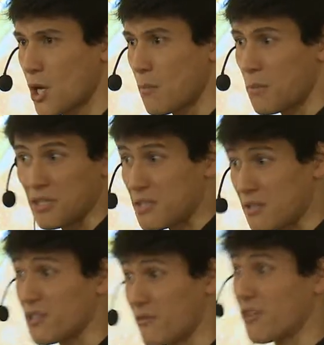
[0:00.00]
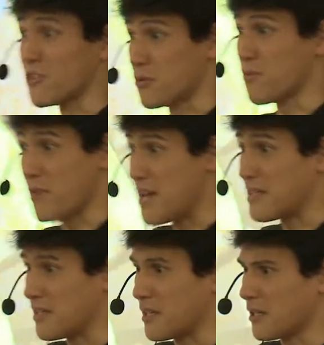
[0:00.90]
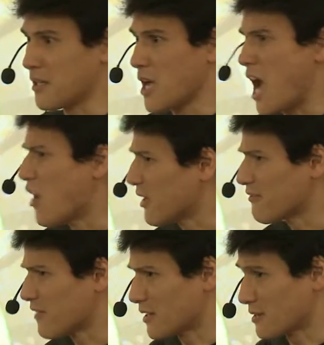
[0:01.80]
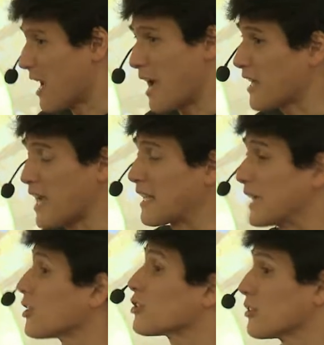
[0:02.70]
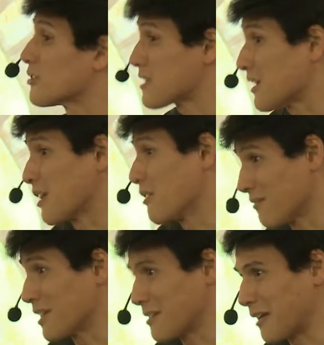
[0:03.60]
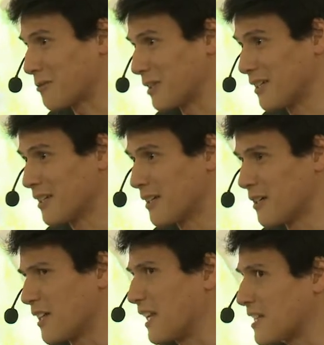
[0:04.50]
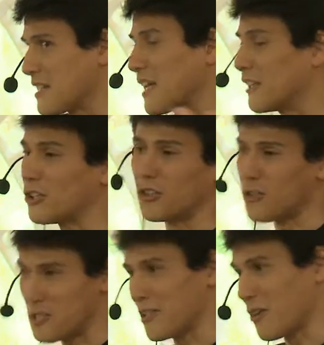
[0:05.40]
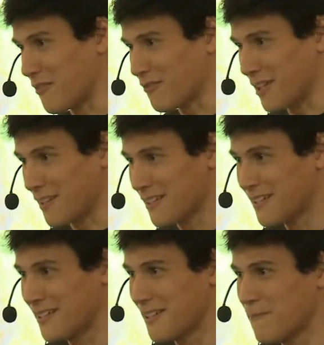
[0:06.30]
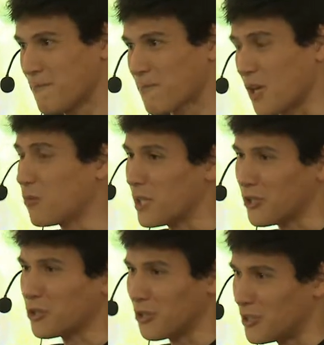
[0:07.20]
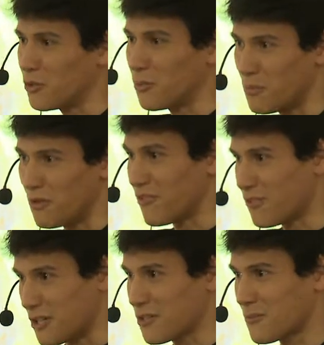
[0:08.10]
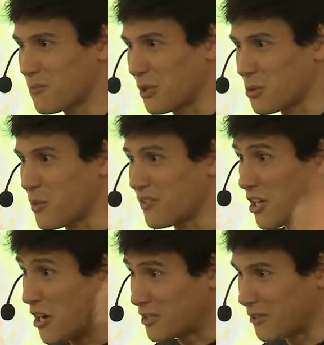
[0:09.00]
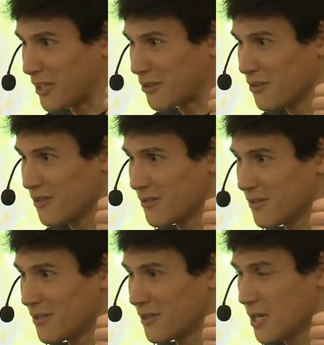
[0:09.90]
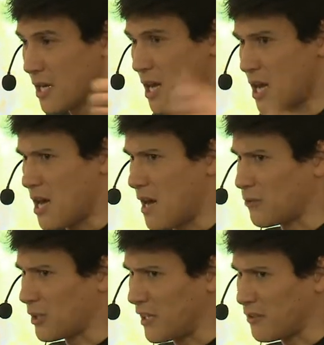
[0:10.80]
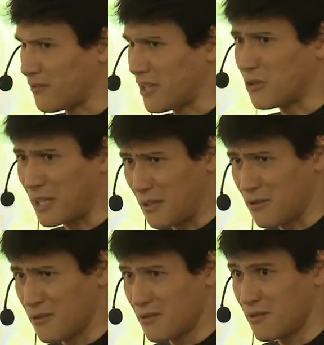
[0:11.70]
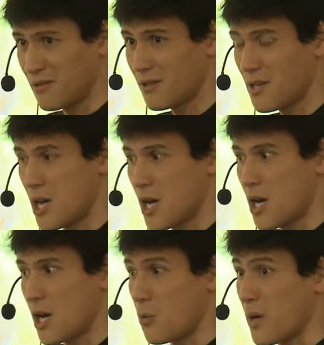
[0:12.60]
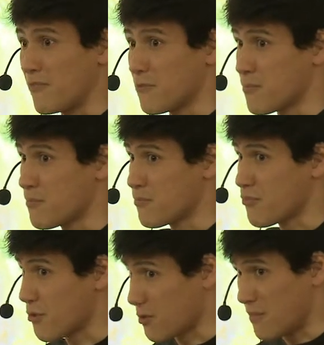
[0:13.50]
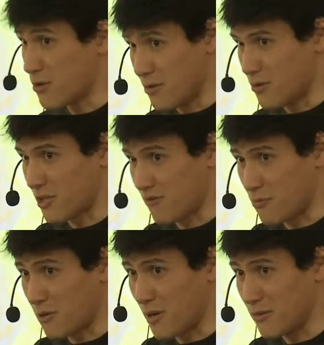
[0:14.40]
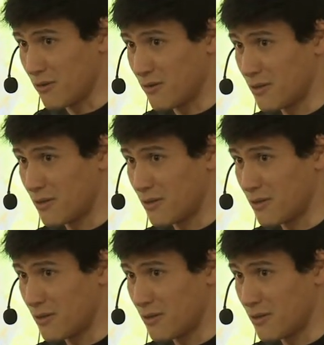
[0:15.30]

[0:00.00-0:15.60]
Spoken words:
But it's very surprising how he thinks. I cannot understand how he thinks, actually. And I guess he cannot understand how I think. And we are not only the both of us, because we have the art director, I'm the kind of educator, and we have a programmer or chief programmer,